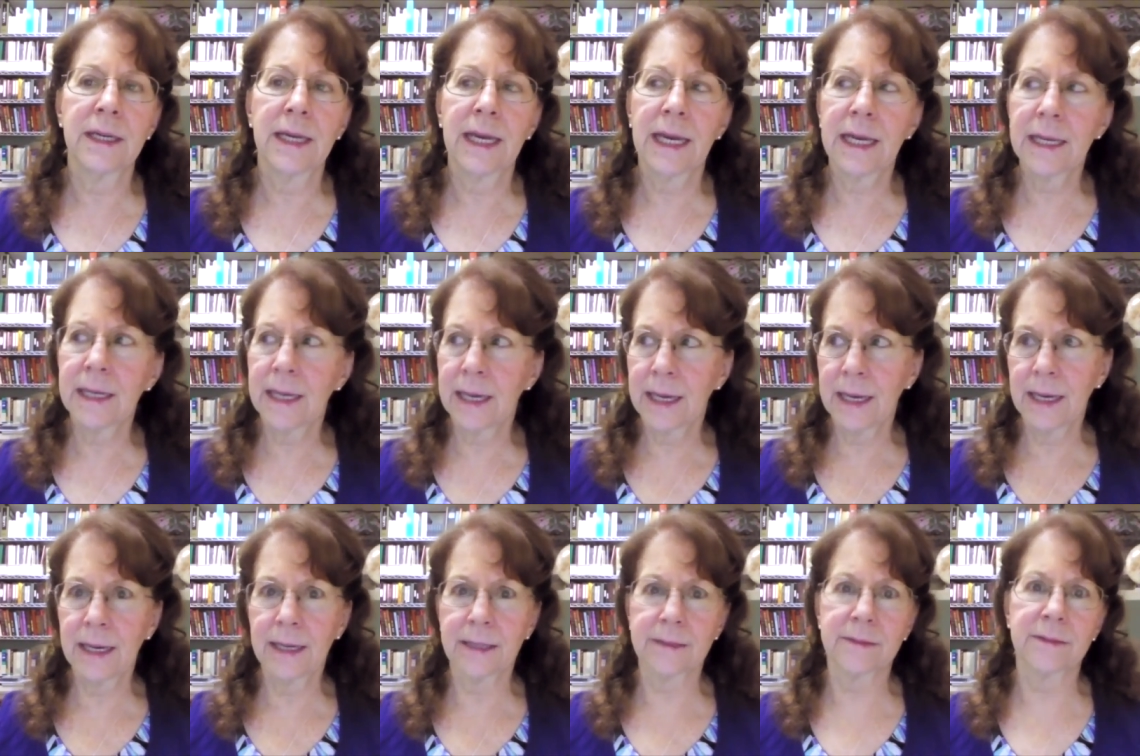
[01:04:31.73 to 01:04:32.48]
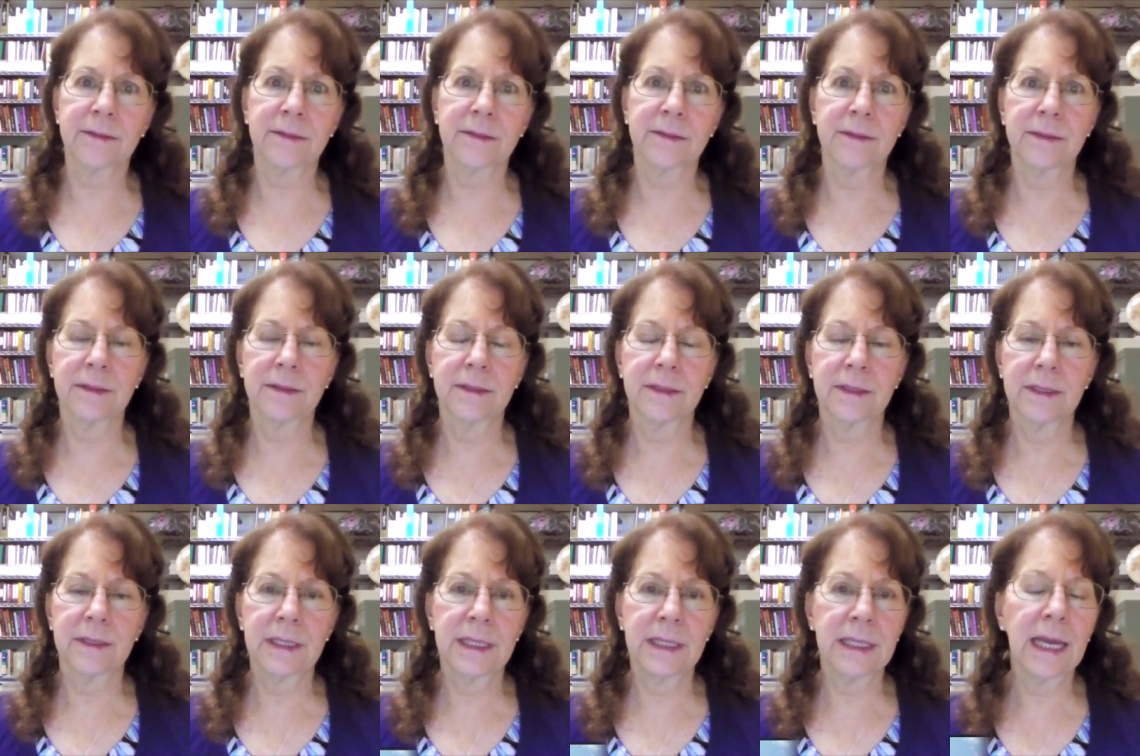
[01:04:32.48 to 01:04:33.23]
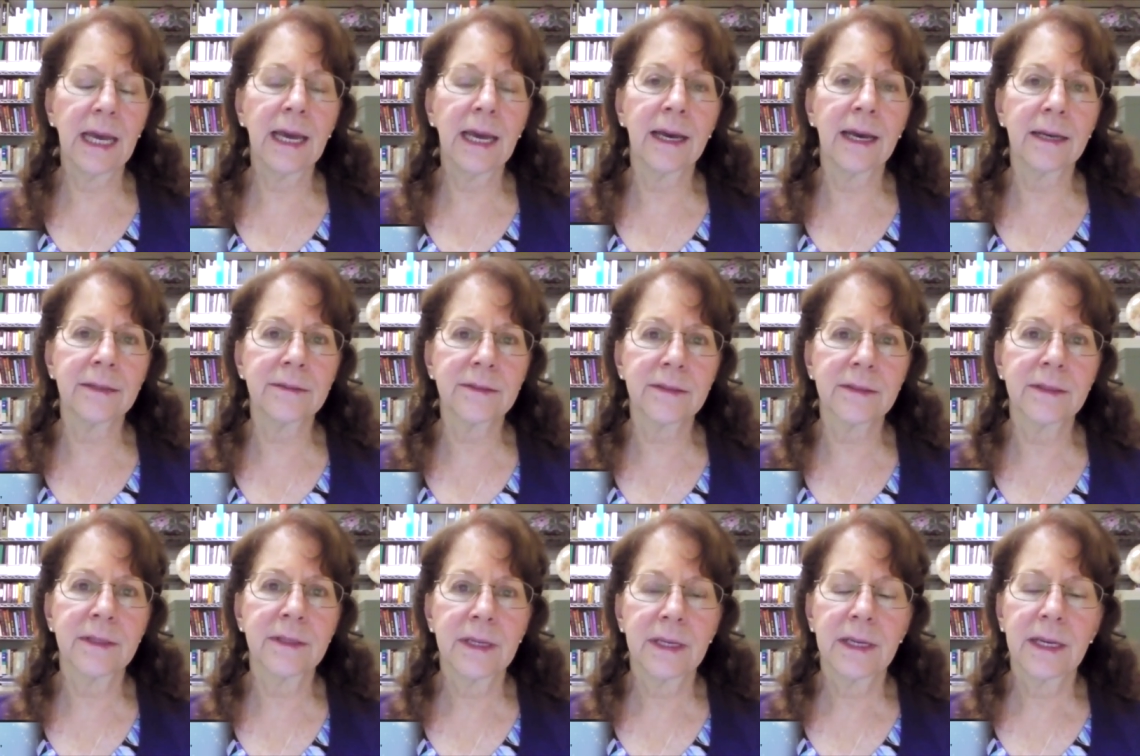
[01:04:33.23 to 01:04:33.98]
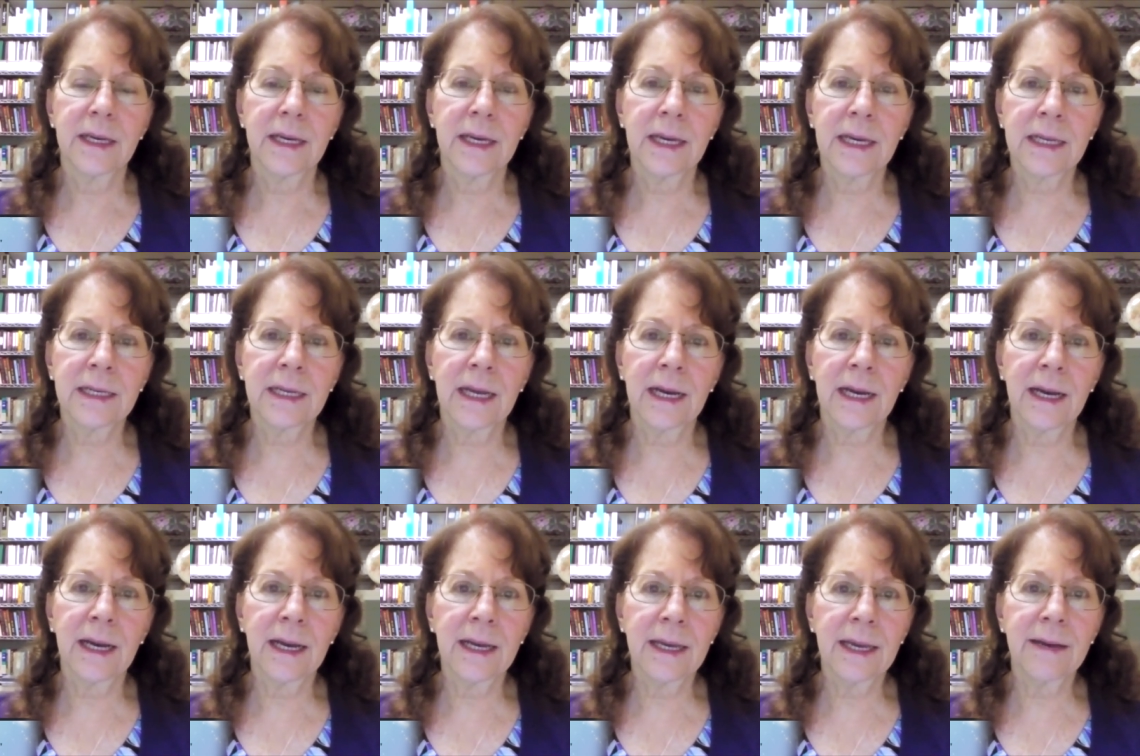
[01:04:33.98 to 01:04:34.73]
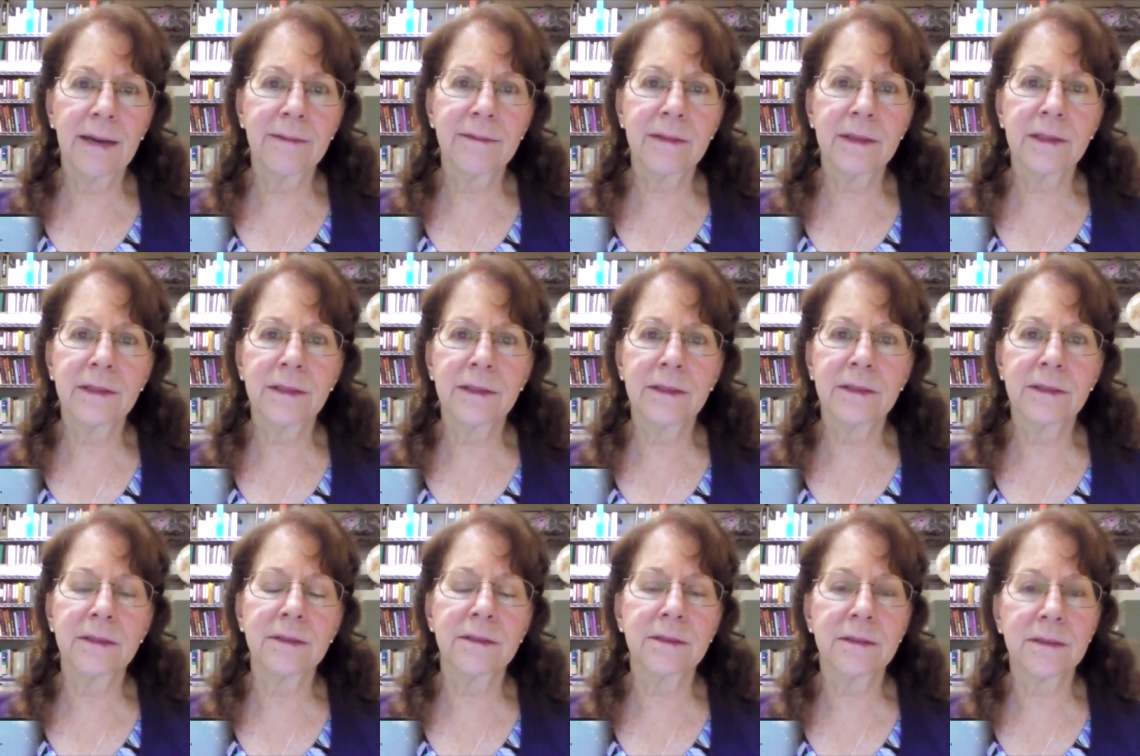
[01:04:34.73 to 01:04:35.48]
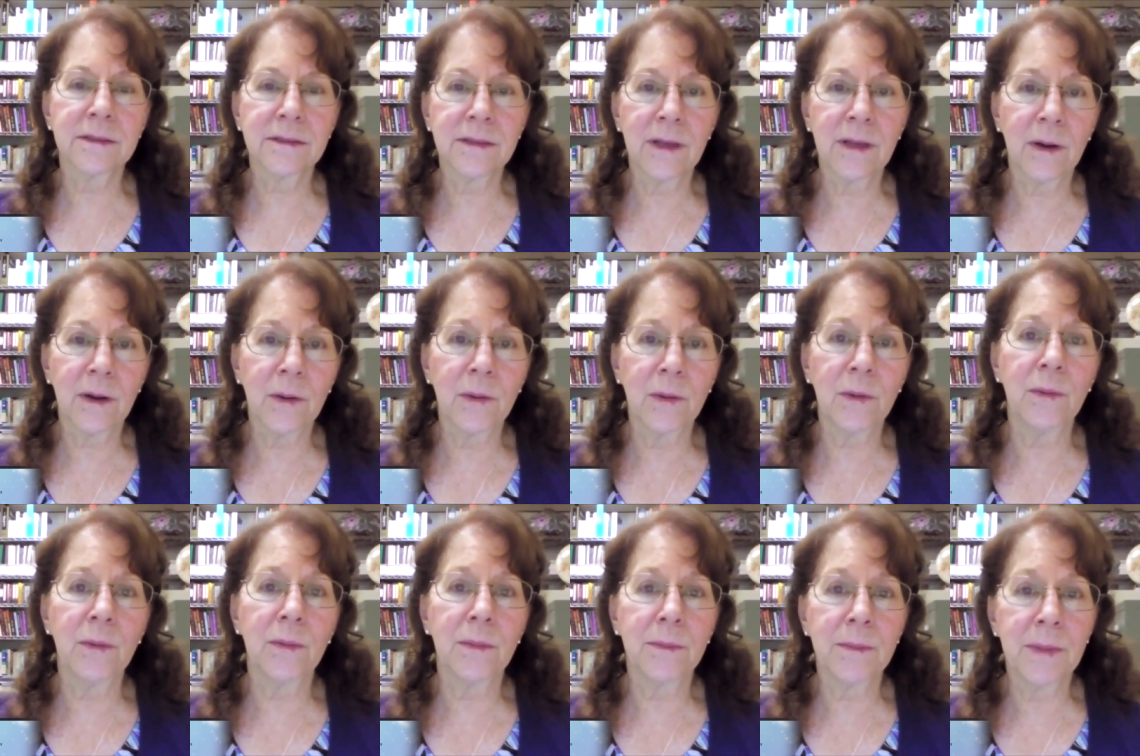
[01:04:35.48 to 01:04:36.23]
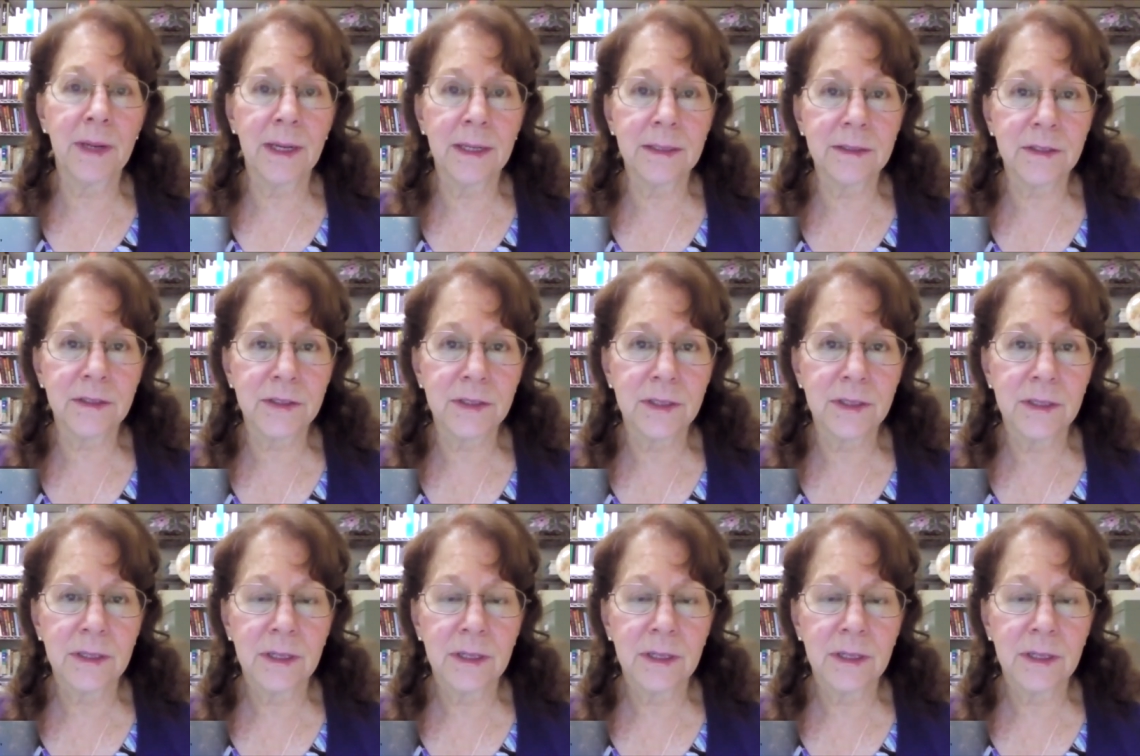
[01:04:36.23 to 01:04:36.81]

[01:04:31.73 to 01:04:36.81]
And it has. It has. And I have learned so much